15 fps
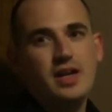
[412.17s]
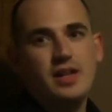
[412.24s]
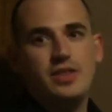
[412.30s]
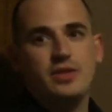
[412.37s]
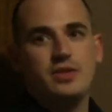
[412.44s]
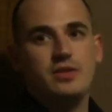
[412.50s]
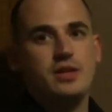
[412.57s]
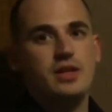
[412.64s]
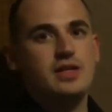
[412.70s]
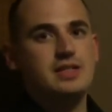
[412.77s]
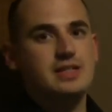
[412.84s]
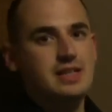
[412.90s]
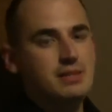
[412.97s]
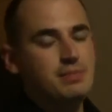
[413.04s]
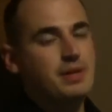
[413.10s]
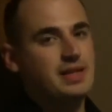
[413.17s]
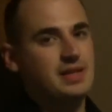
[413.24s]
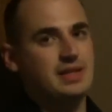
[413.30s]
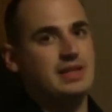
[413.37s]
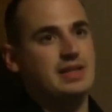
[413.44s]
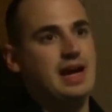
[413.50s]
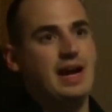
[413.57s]
They're
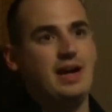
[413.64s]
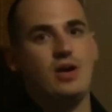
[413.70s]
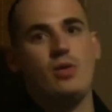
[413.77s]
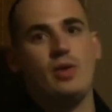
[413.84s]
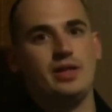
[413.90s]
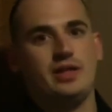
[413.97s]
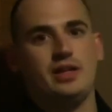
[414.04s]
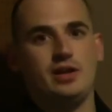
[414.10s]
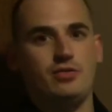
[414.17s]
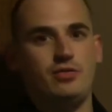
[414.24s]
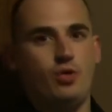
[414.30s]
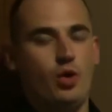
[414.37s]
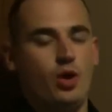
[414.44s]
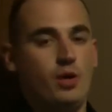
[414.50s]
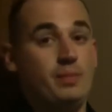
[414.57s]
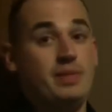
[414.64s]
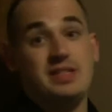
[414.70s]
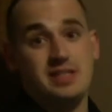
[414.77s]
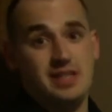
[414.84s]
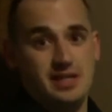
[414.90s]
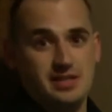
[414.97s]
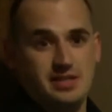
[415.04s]
typically not going there for
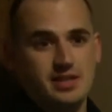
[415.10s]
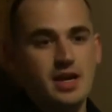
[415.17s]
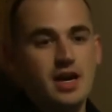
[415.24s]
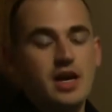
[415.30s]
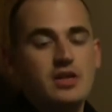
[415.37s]
business.